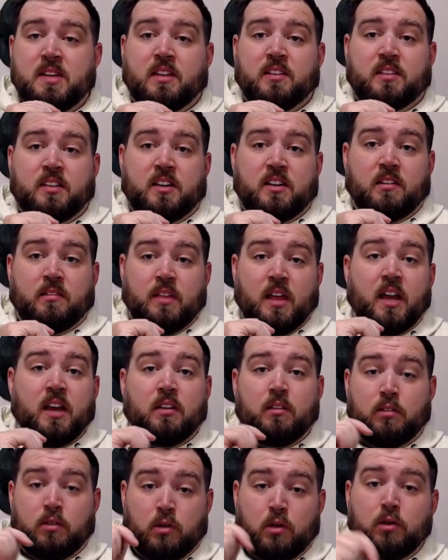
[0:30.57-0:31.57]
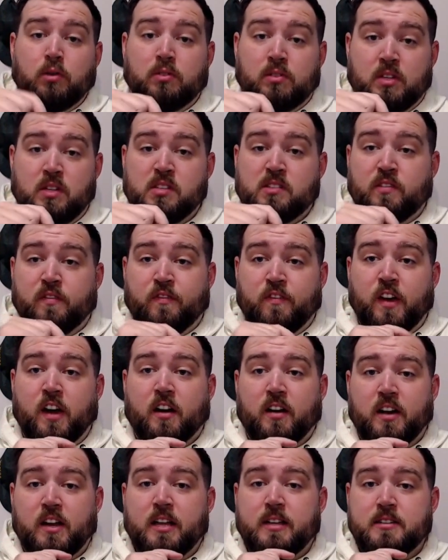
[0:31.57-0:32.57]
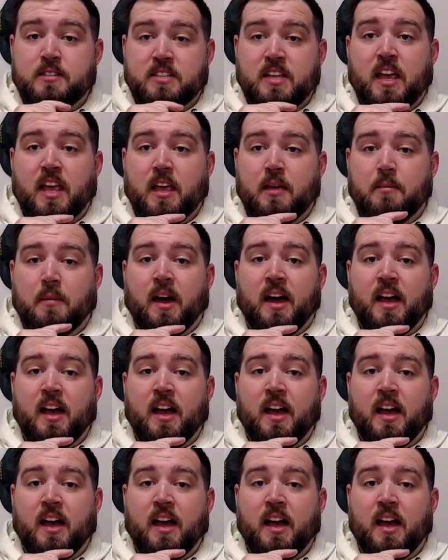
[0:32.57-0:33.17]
out there that include this very same